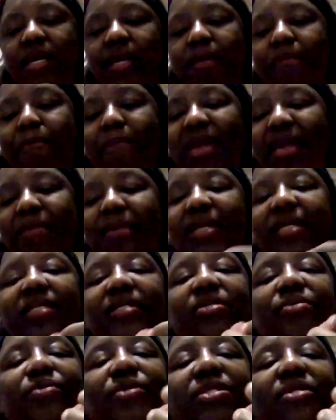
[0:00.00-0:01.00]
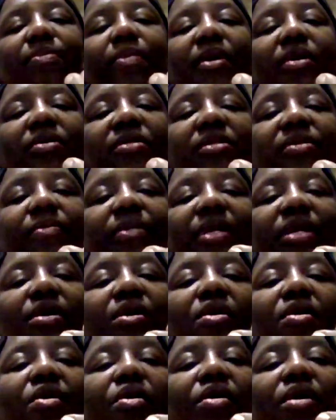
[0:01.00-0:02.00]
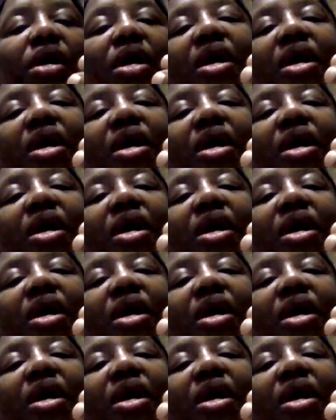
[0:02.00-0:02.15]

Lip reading: Maybe this was supposed to be a heart.